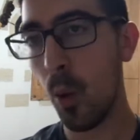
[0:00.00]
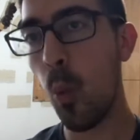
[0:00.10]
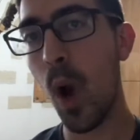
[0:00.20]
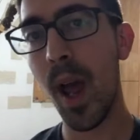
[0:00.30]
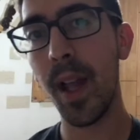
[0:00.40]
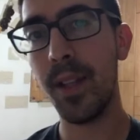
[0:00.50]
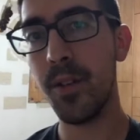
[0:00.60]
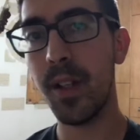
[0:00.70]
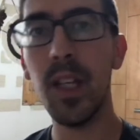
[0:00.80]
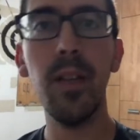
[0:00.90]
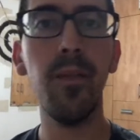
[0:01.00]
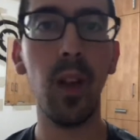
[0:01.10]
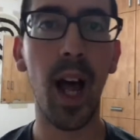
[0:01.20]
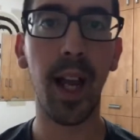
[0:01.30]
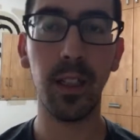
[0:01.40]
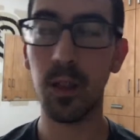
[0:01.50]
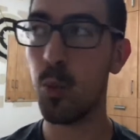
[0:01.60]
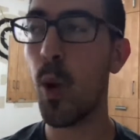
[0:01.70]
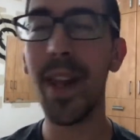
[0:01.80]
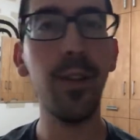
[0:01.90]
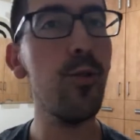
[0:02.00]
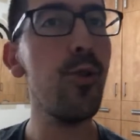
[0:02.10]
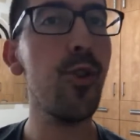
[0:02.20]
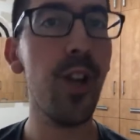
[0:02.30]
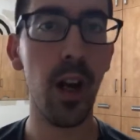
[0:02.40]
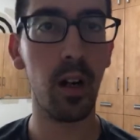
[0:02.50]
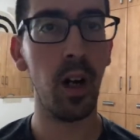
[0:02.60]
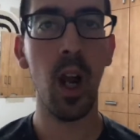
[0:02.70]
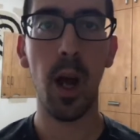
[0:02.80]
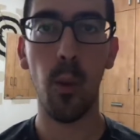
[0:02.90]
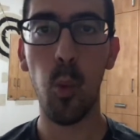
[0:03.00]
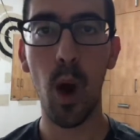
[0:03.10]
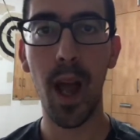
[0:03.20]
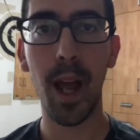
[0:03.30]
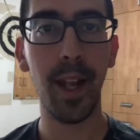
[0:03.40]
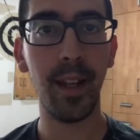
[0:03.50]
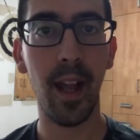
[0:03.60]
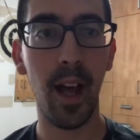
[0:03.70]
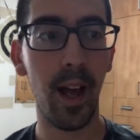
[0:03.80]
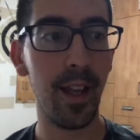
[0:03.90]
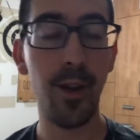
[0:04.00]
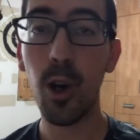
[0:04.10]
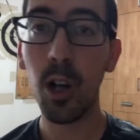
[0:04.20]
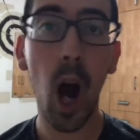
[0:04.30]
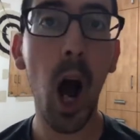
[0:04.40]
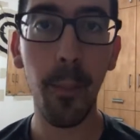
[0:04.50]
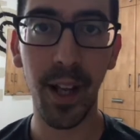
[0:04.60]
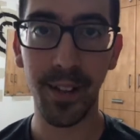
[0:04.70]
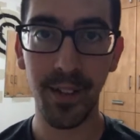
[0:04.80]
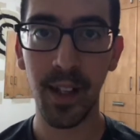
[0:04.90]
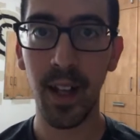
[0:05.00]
when you give likes, when you share, when you comment.